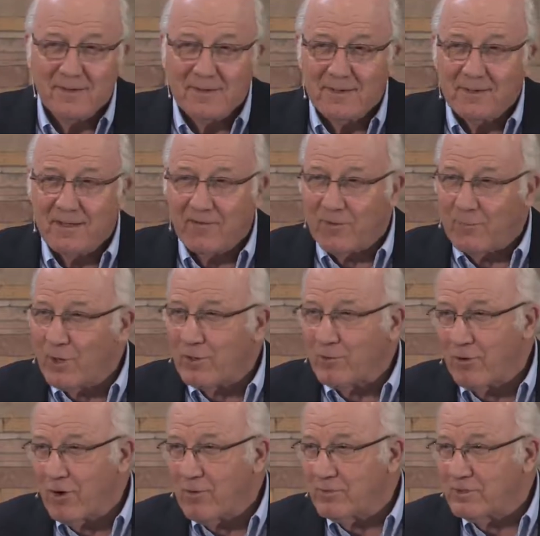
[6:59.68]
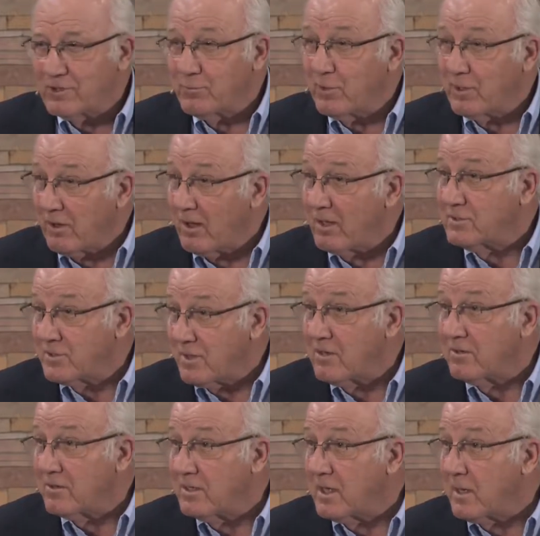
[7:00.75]
of the book of Romans. Because there,
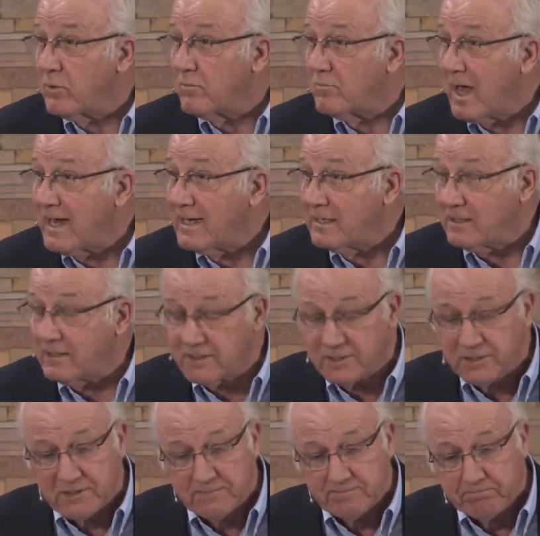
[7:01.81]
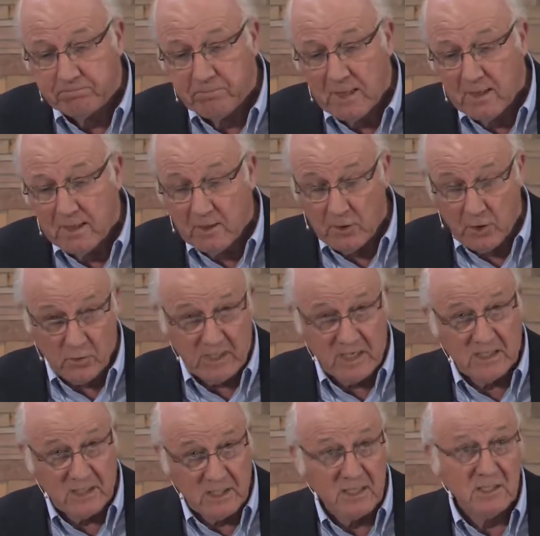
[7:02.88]
the double mindedness, though it
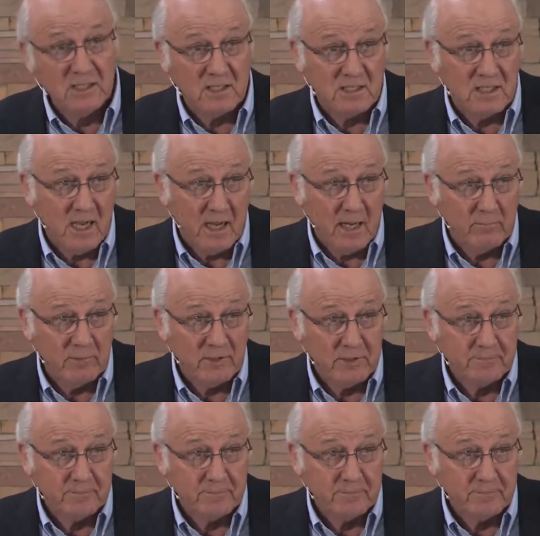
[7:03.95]
exists at times,